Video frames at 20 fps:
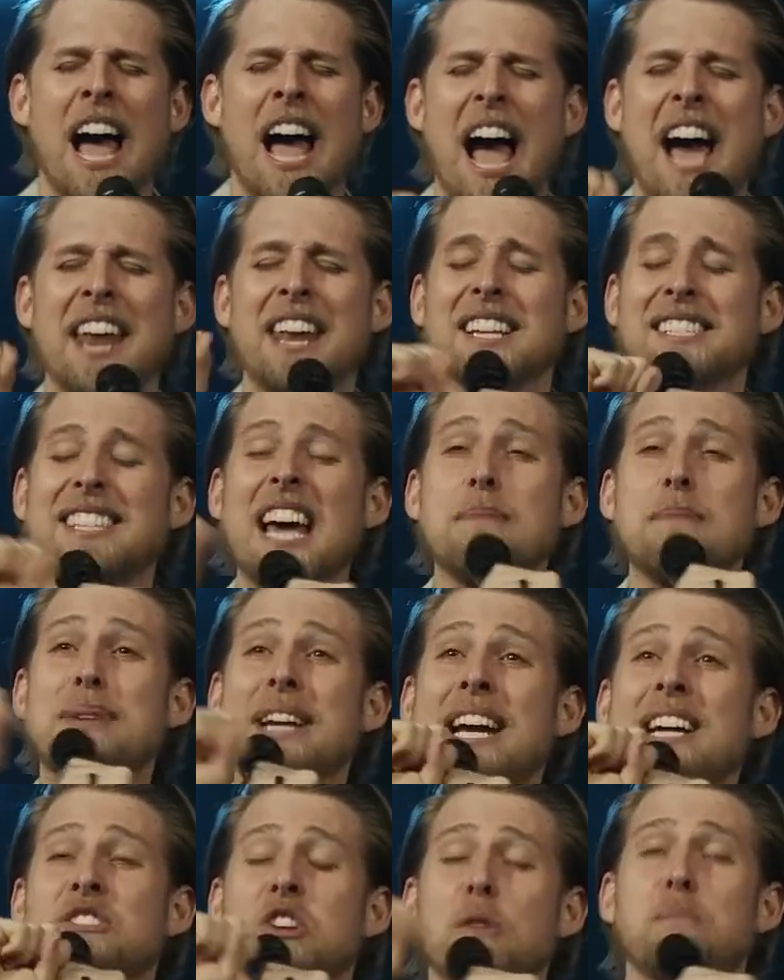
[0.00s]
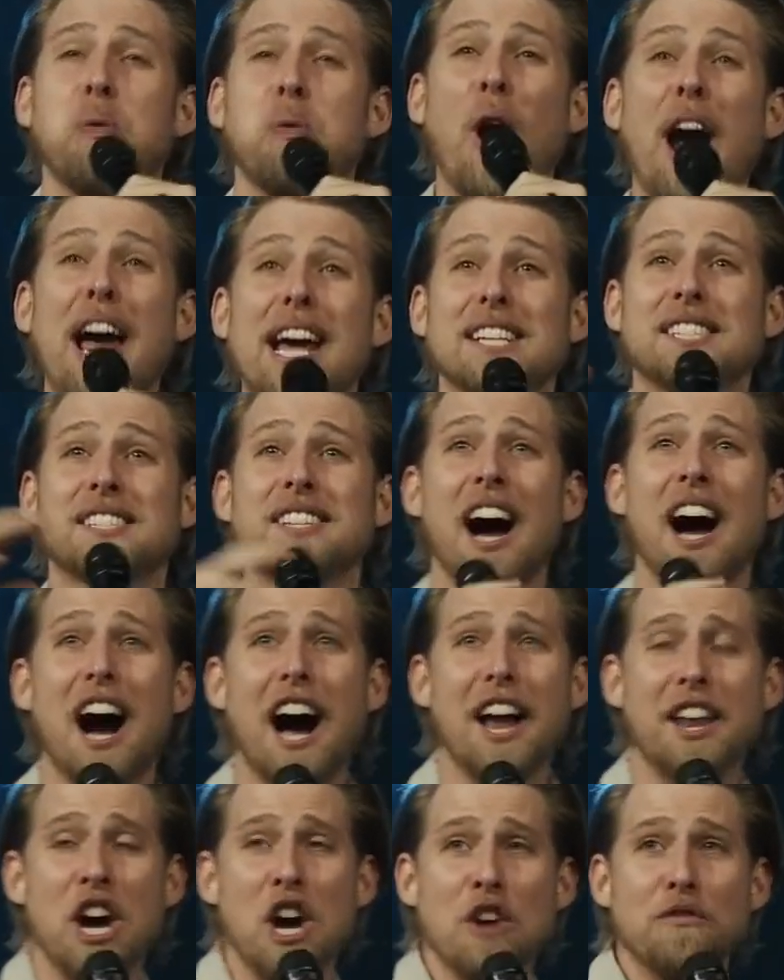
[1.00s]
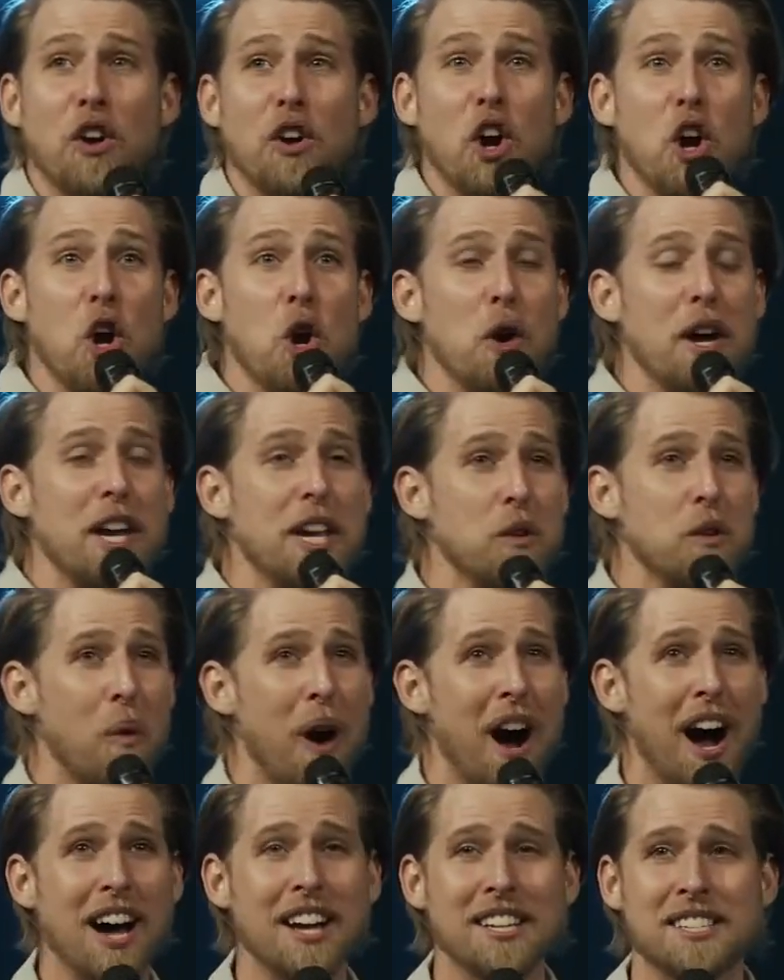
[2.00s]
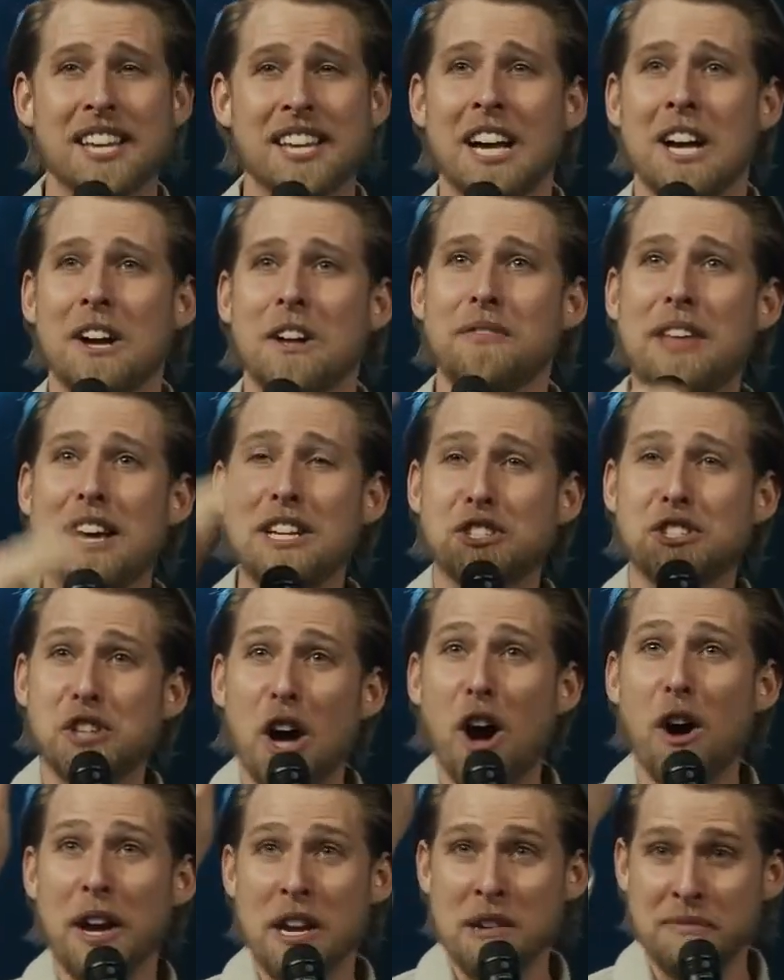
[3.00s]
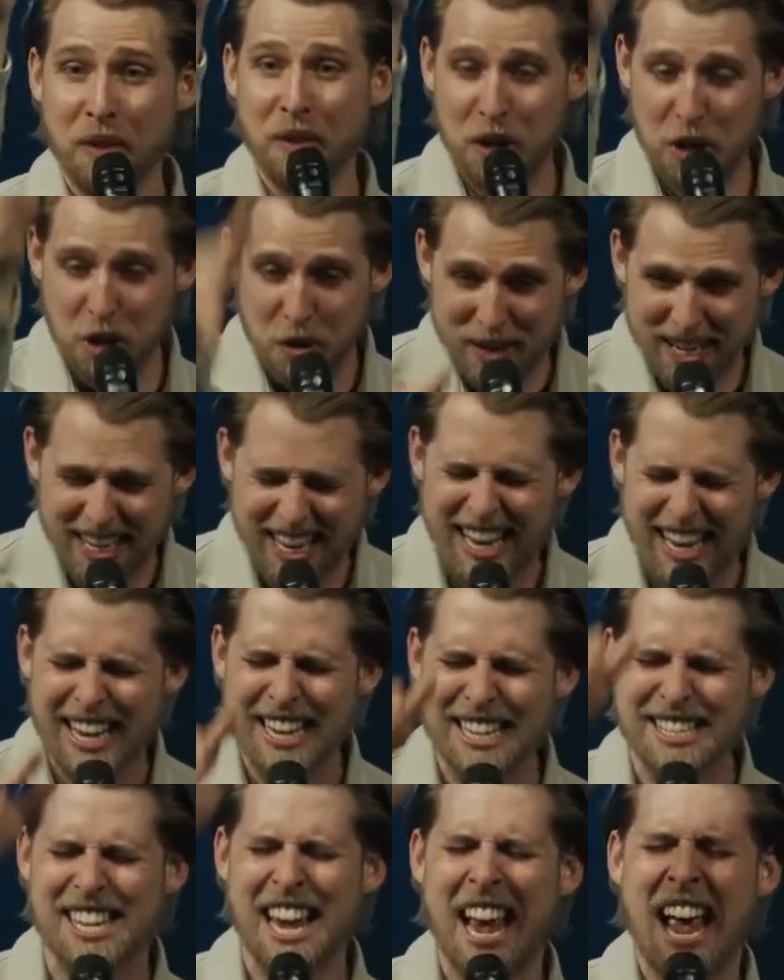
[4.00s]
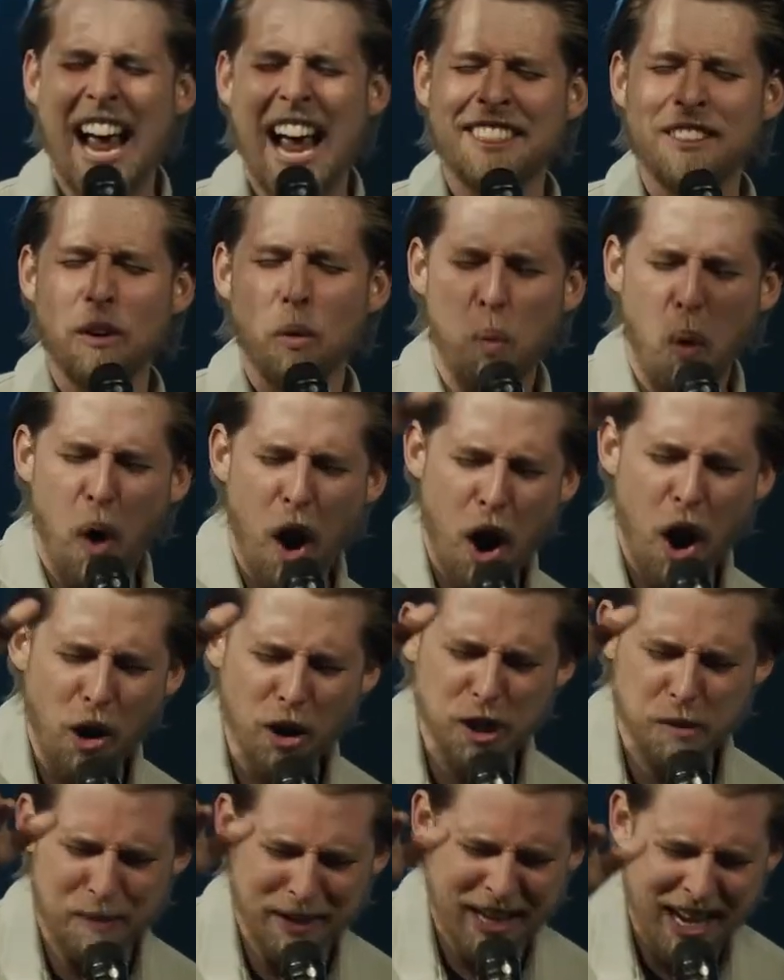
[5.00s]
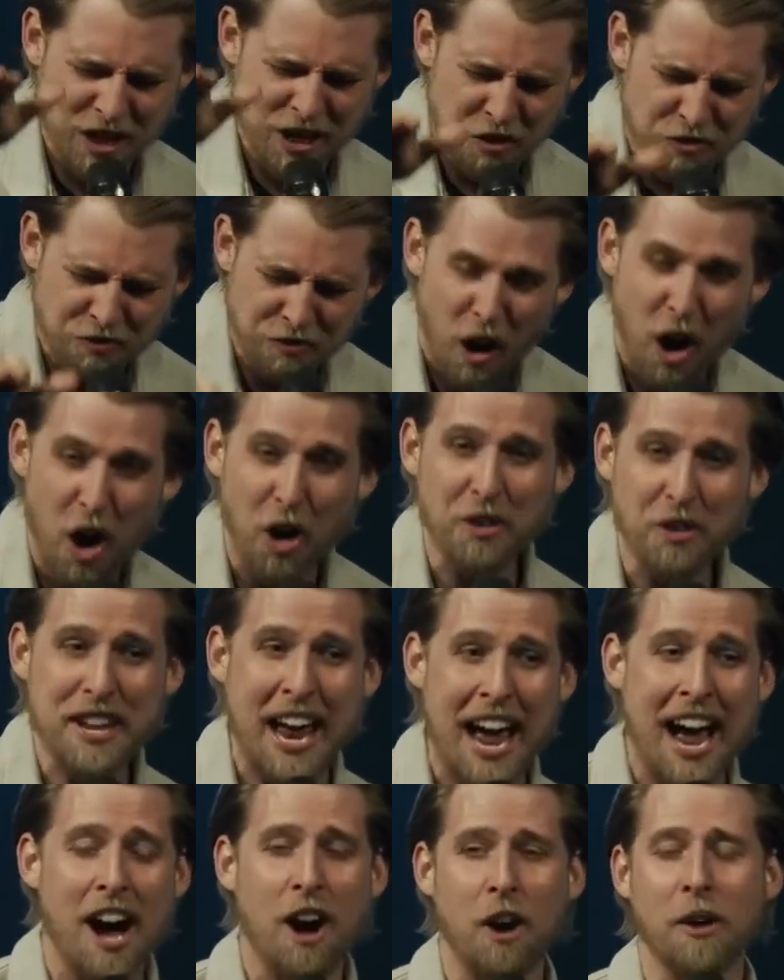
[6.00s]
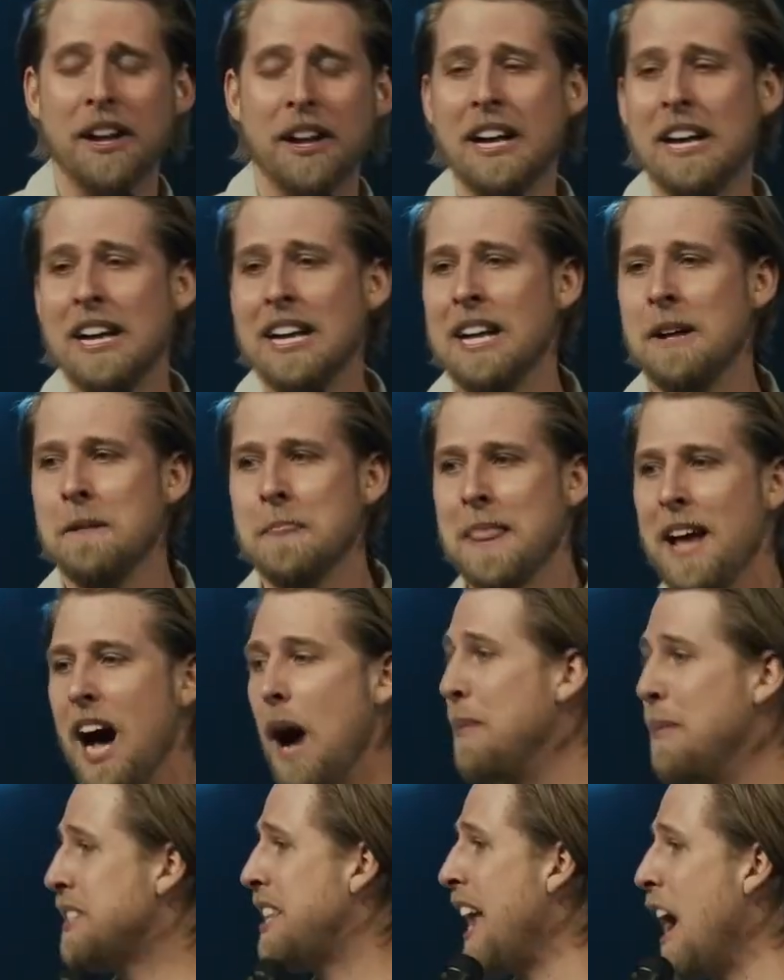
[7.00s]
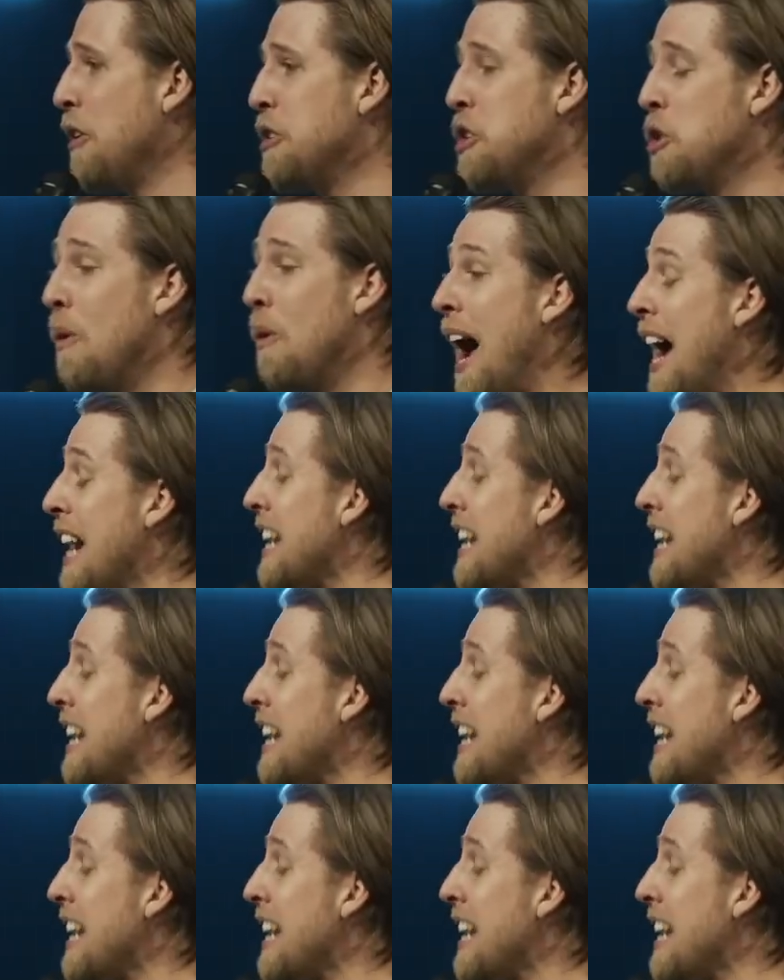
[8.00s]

And as they begin to praise God for who he was, they saw him for who he is, and the walls began to fall down. I'm gonna tell you right